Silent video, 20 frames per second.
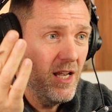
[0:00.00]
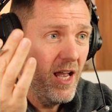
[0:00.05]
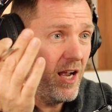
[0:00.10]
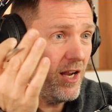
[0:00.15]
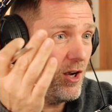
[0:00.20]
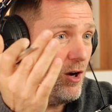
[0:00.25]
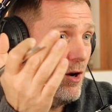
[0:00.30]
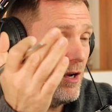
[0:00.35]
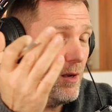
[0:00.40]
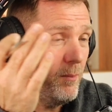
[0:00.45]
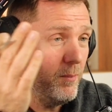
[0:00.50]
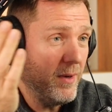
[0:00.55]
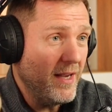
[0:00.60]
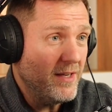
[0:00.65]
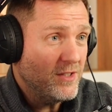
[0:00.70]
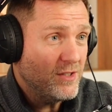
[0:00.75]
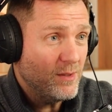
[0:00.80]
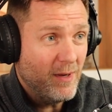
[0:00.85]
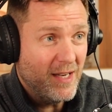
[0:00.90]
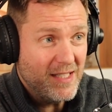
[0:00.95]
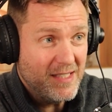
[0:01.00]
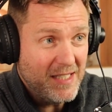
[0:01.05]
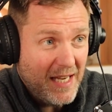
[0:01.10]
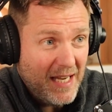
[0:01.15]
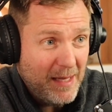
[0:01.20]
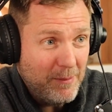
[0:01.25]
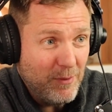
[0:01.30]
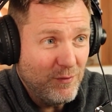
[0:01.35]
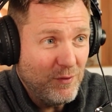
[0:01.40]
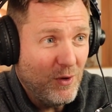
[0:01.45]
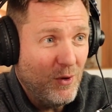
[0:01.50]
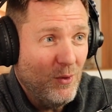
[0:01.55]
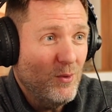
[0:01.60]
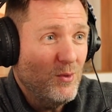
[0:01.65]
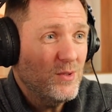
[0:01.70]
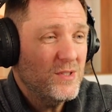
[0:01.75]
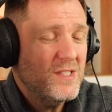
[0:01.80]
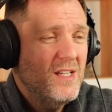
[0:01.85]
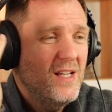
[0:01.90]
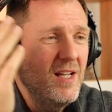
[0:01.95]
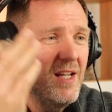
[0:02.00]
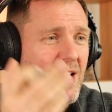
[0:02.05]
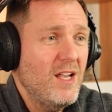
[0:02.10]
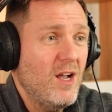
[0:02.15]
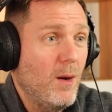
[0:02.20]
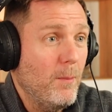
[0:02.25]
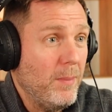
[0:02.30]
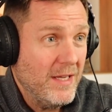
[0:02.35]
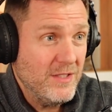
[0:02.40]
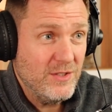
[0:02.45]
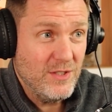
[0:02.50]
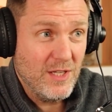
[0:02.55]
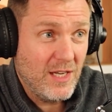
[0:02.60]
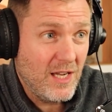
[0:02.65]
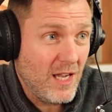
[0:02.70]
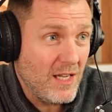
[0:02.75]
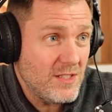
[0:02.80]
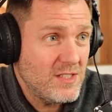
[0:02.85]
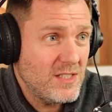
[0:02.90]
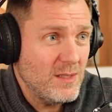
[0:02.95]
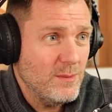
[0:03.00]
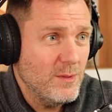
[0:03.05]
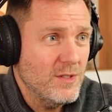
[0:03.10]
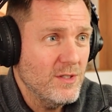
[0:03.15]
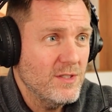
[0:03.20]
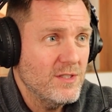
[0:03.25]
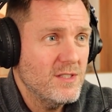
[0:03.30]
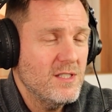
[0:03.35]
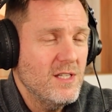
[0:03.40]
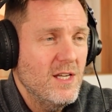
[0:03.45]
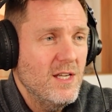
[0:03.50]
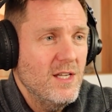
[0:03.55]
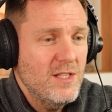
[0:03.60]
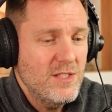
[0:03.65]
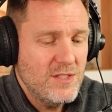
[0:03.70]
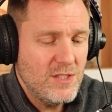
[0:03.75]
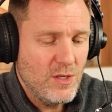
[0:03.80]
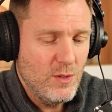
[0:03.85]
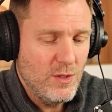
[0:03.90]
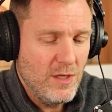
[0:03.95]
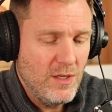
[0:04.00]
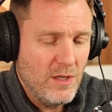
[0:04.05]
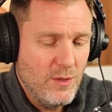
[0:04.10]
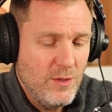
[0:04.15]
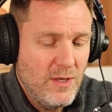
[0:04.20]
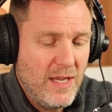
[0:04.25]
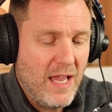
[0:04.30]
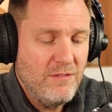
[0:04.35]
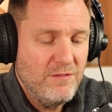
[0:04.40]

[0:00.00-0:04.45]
i can't complain to my team of course can't complain to your customers so you know you yeah.